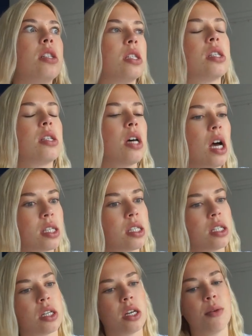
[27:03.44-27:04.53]
just
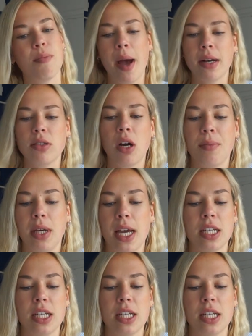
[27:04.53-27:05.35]
such an impact on me,